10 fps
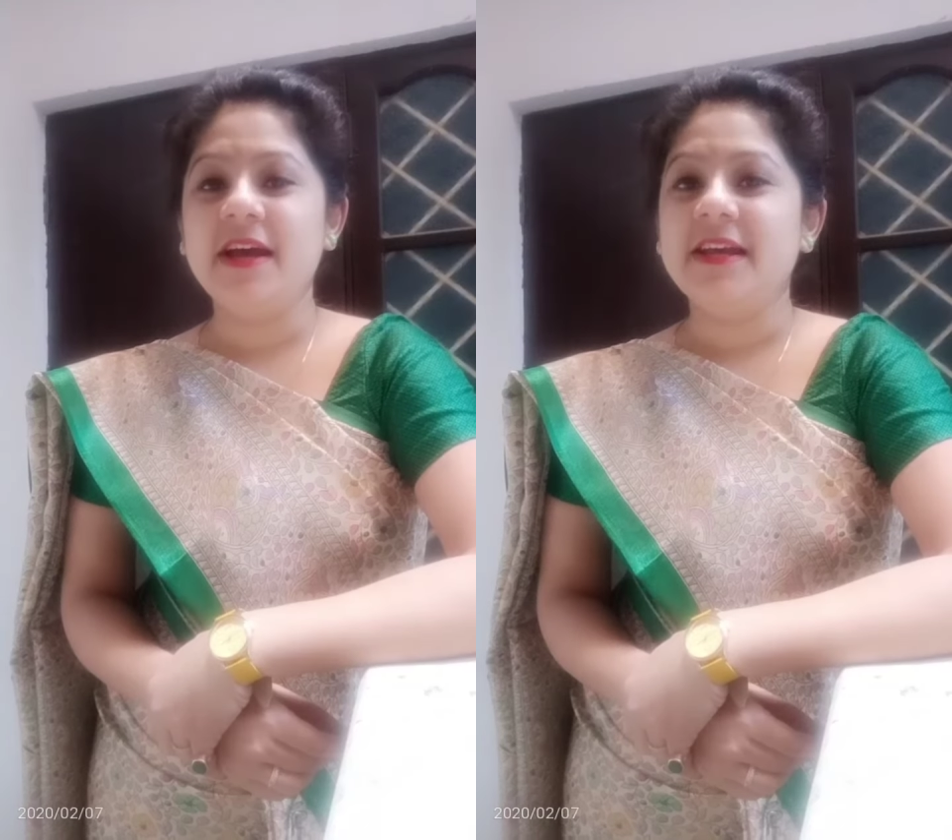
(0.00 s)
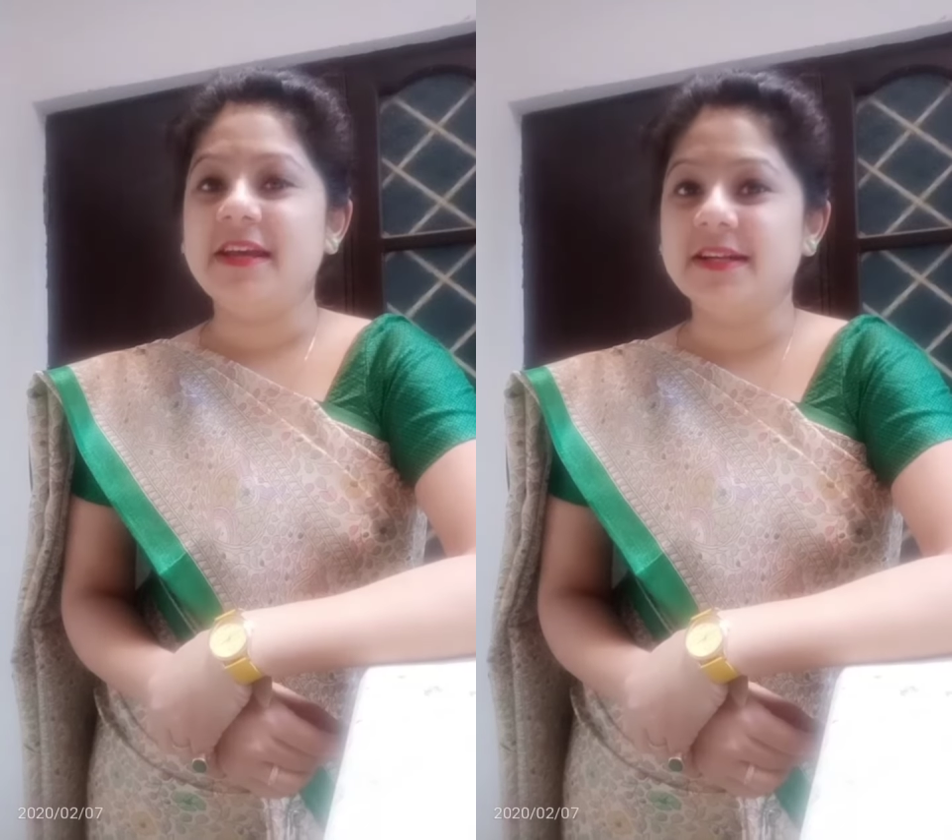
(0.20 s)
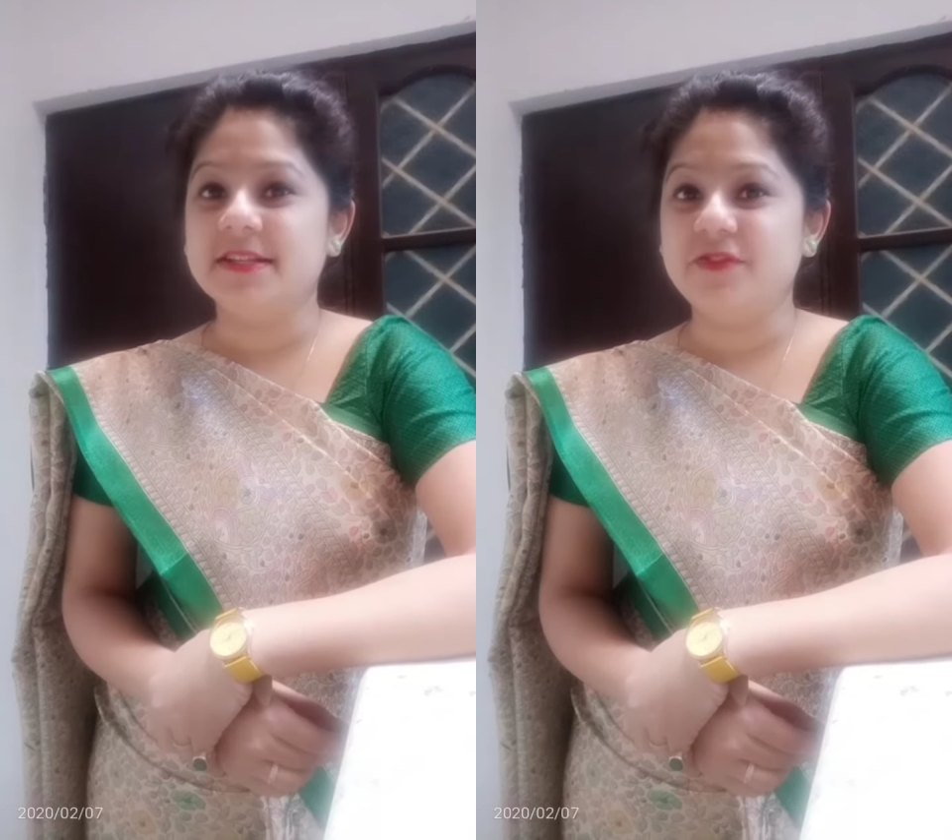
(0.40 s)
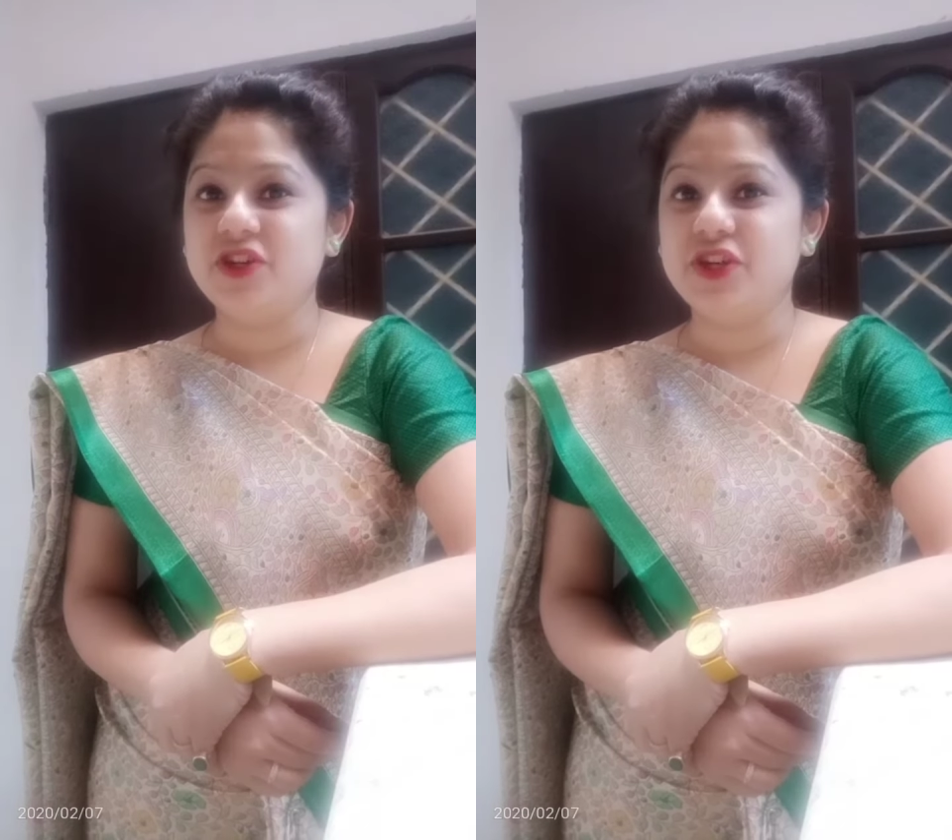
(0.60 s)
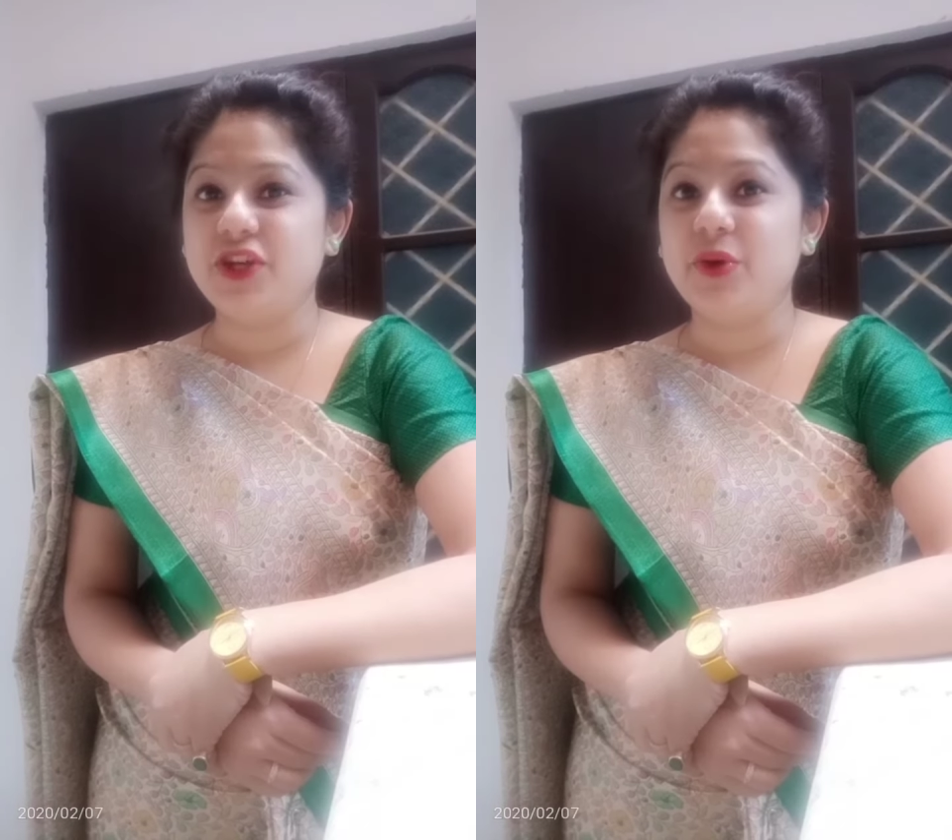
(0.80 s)
Here's
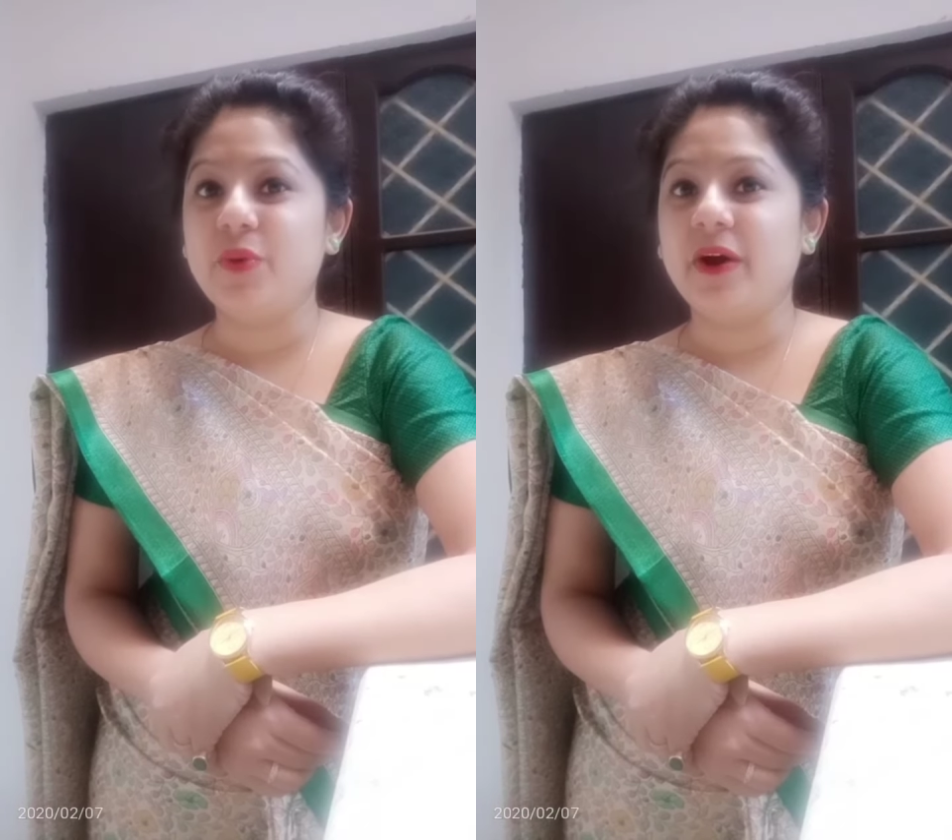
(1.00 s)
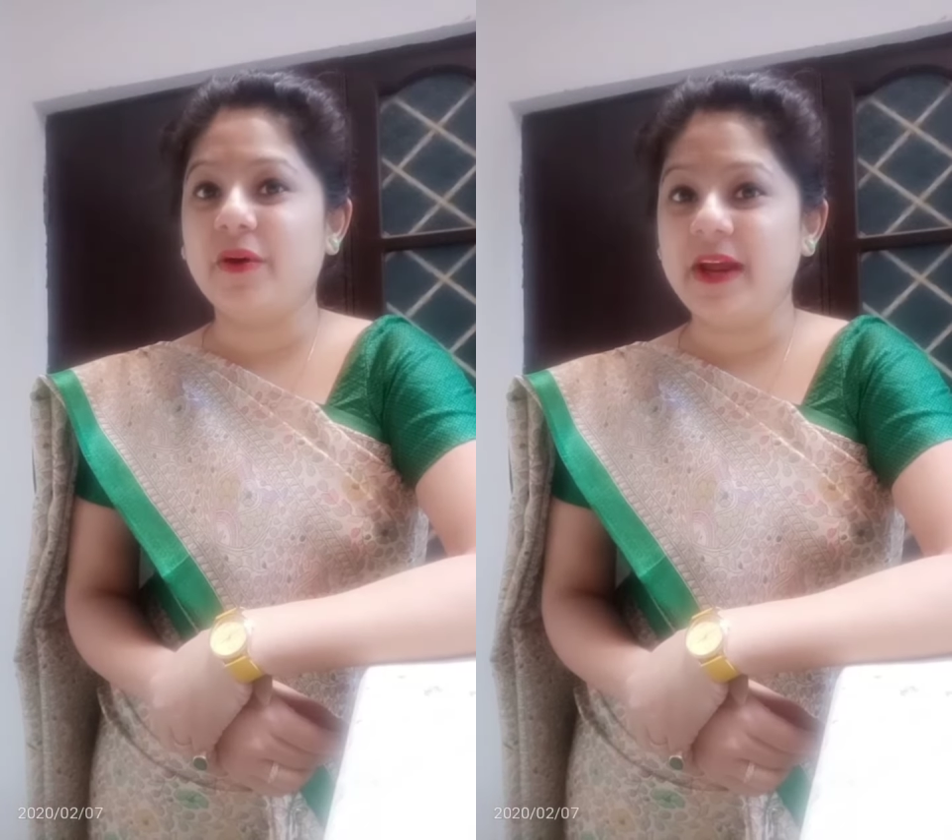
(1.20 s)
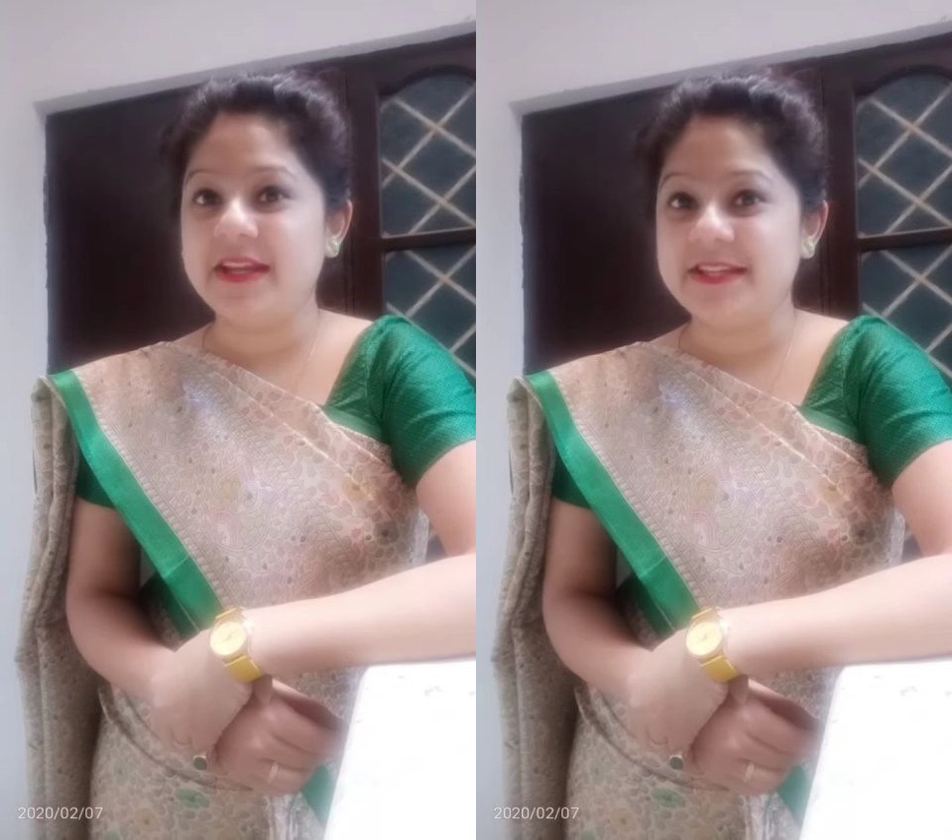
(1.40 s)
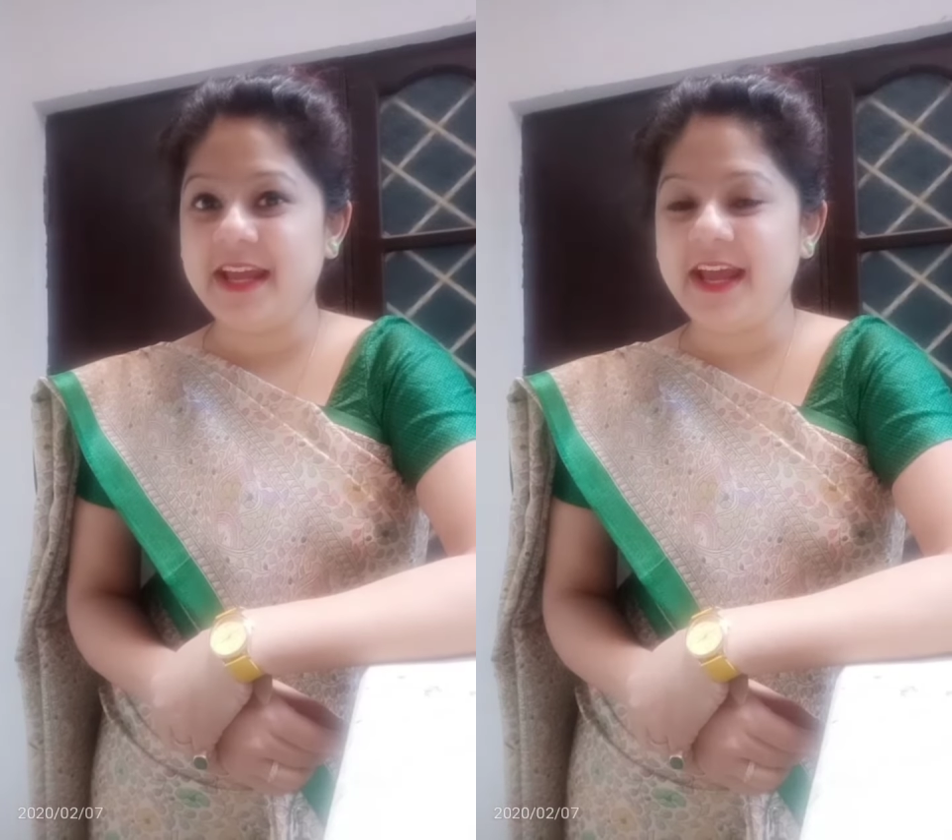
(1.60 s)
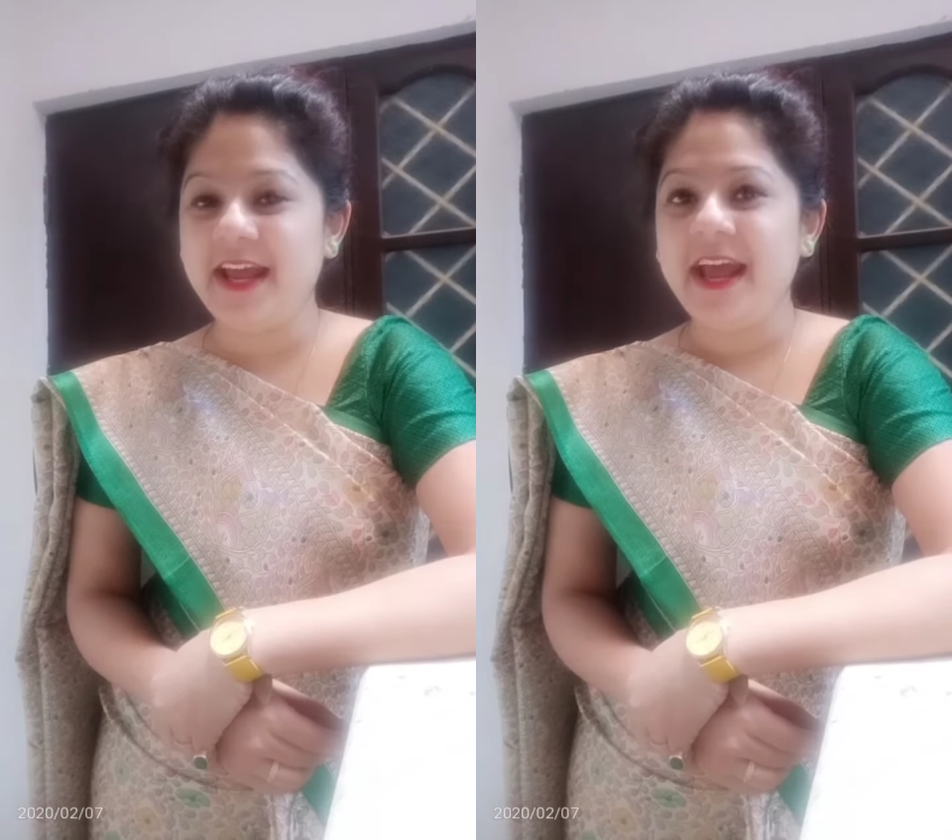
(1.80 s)
wishing you a great
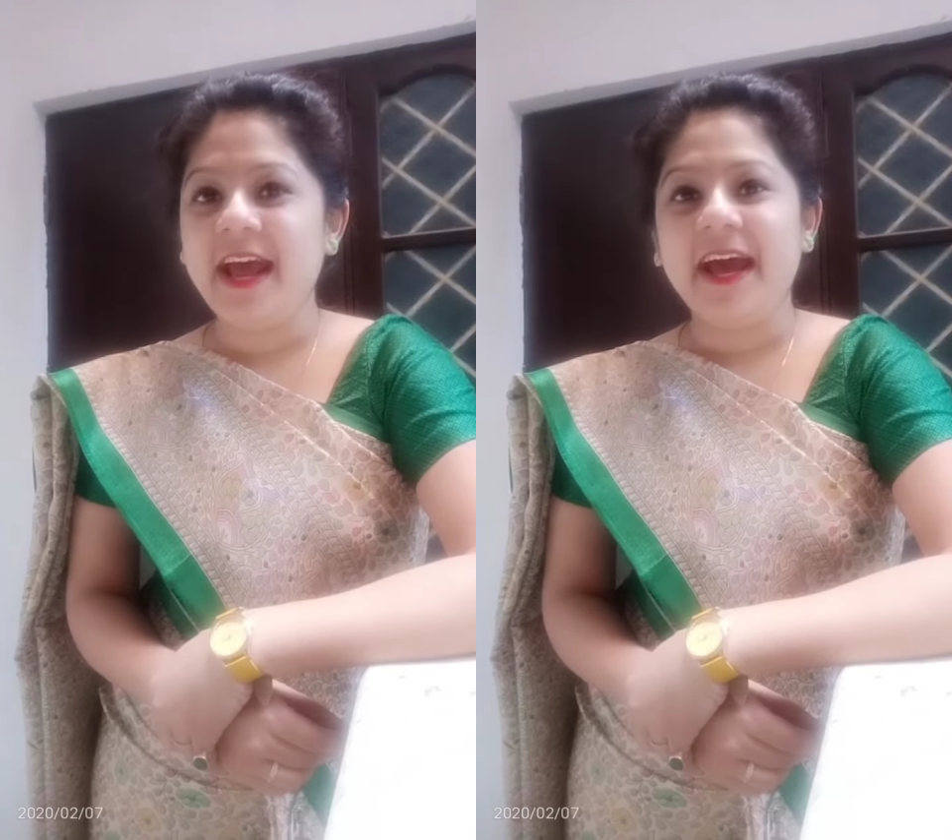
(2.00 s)
day